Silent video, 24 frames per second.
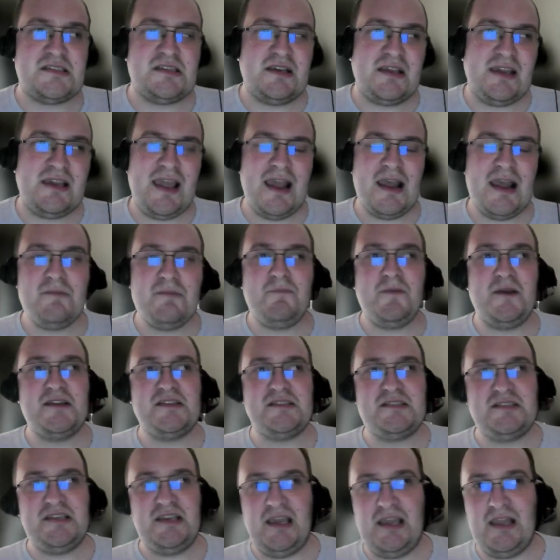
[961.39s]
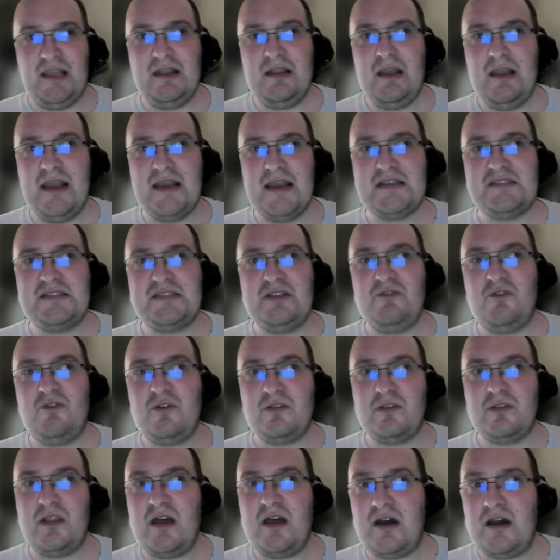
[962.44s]
can be seen as an
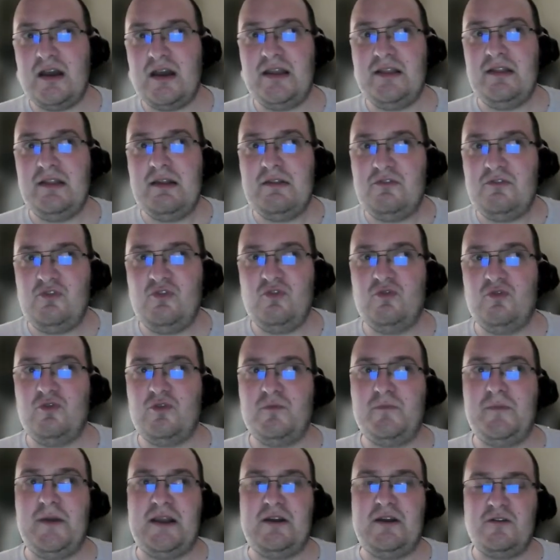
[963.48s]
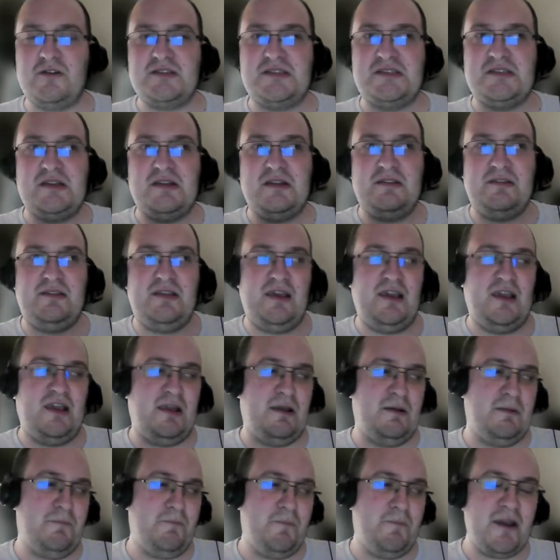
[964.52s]
online tool because the
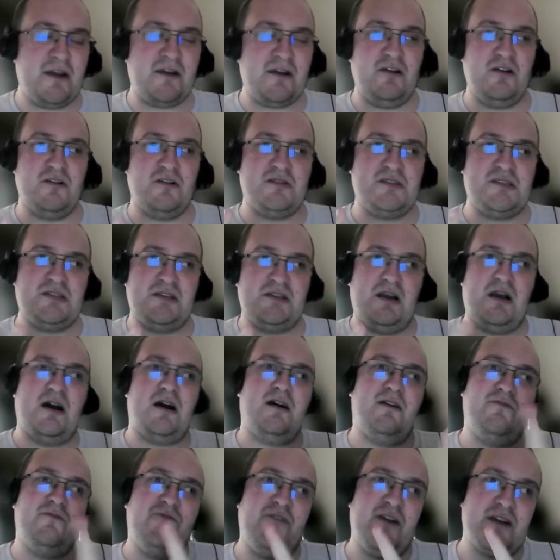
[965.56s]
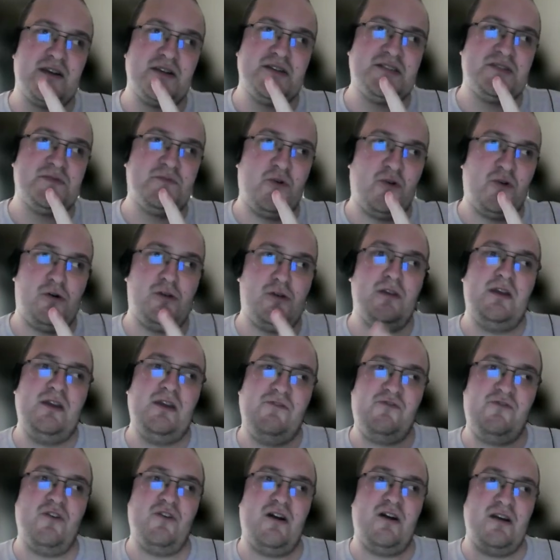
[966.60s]
periods are very small.
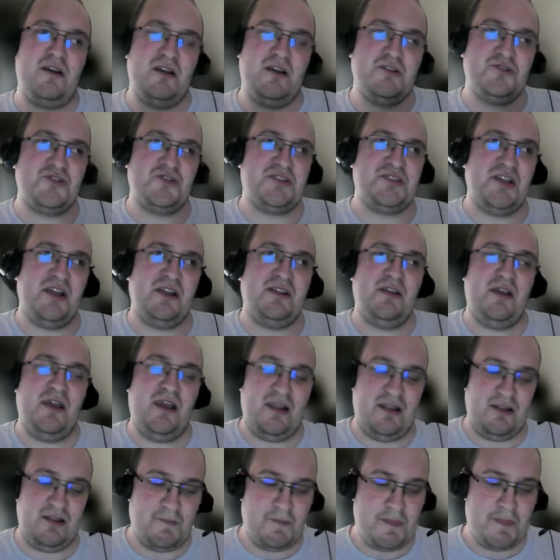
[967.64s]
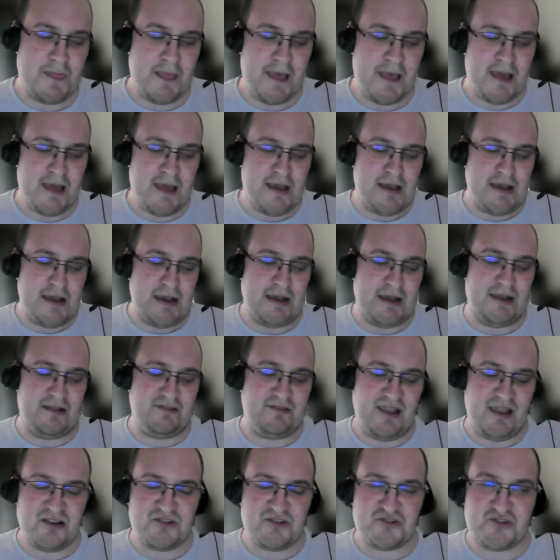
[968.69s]
If you are interested in
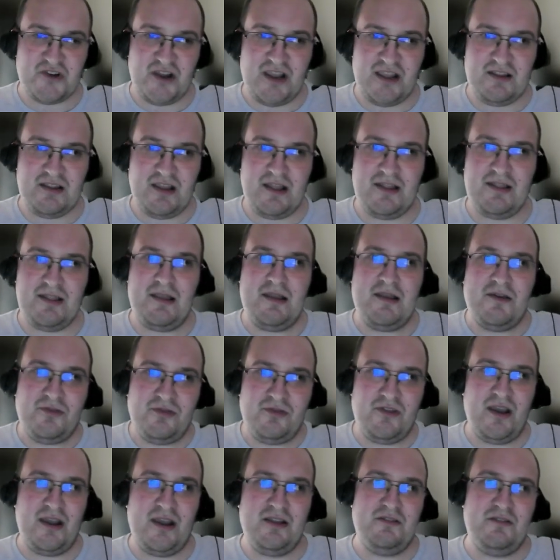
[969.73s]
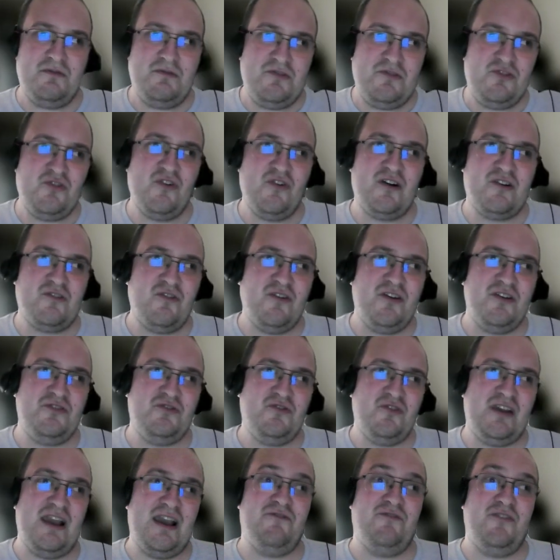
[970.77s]
day trading, then you are going
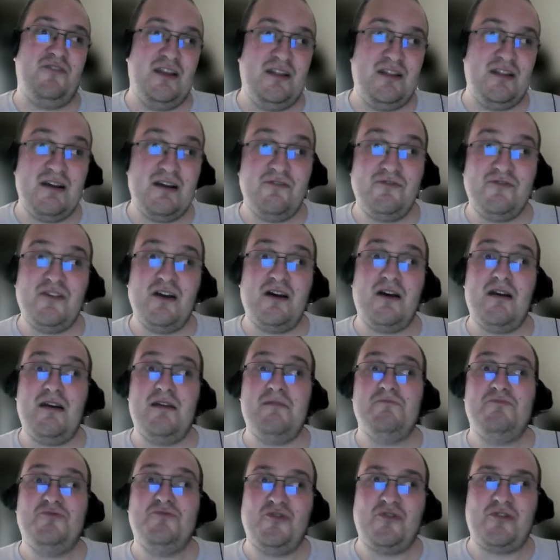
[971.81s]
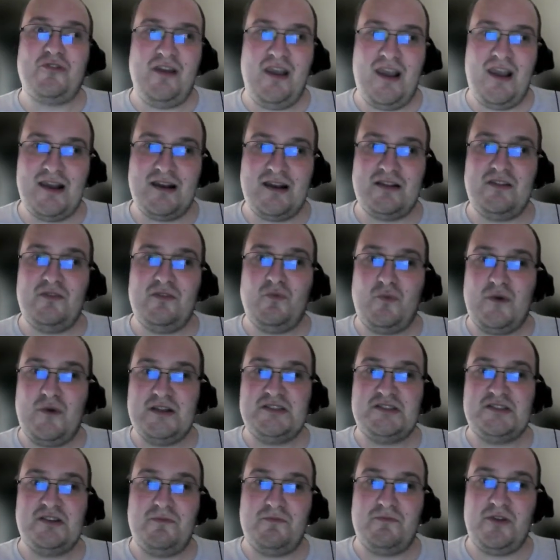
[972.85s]
to have enough time to react when
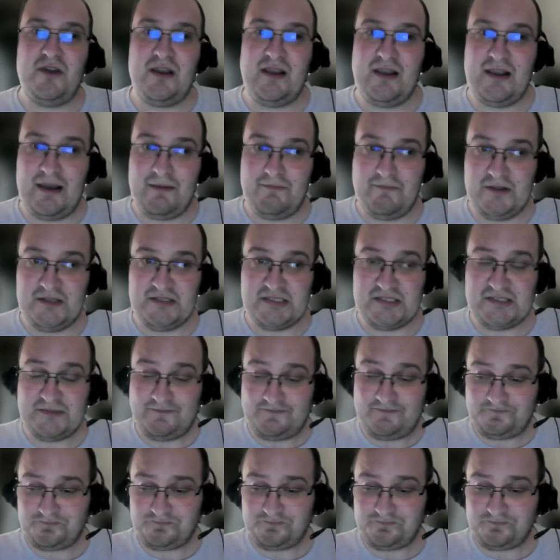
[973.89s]
something happens.